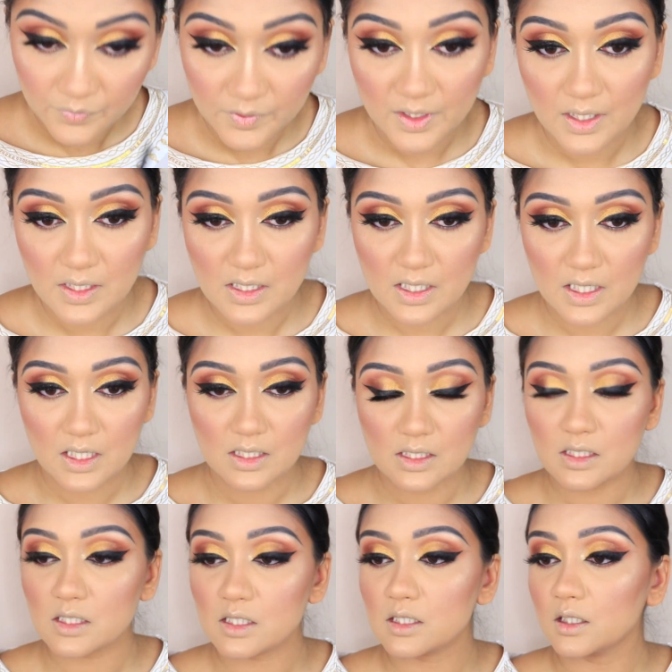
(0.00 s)
This
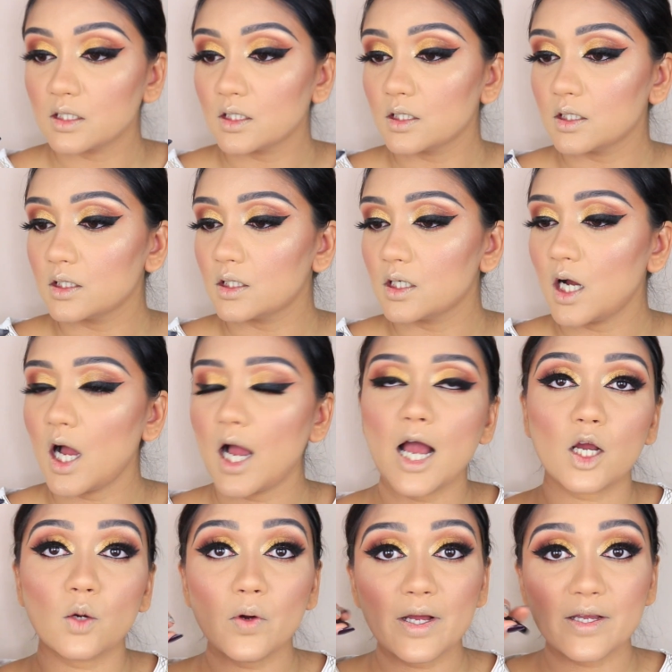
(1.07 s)
is the
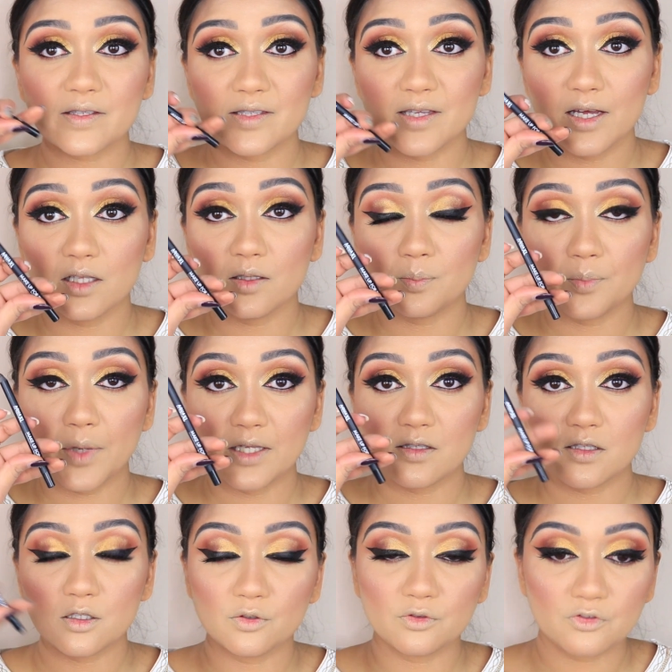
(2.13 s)
Aqua XL
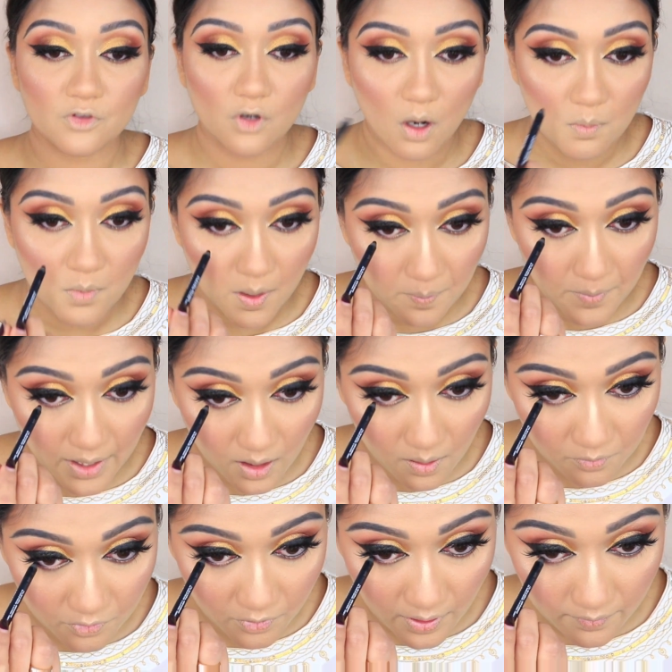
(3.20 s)
pencil from
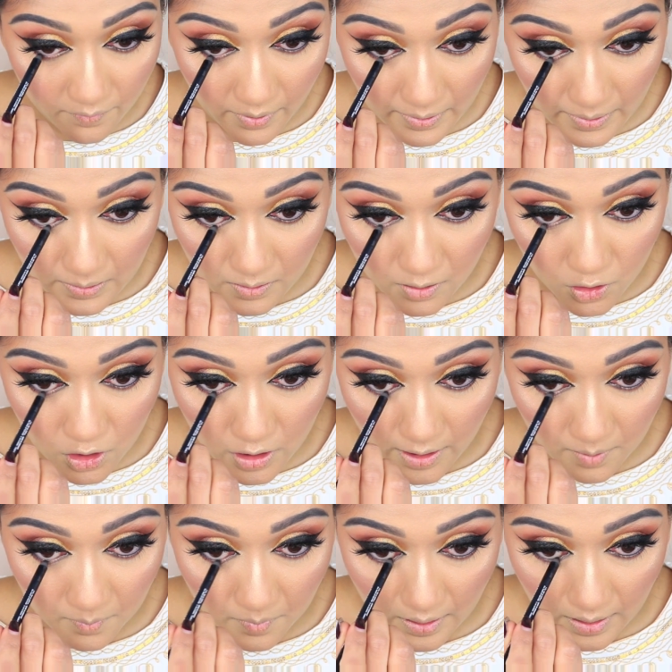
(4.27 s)
Makeup Forever in the
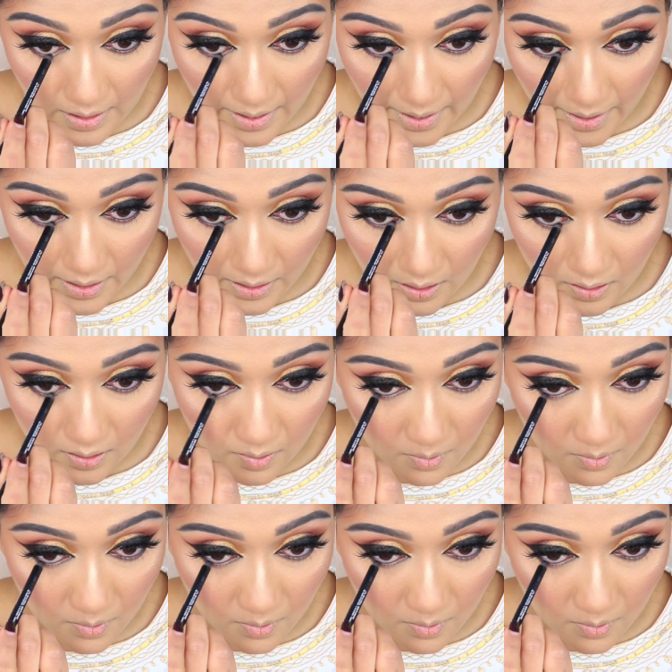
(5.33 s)
shade Black.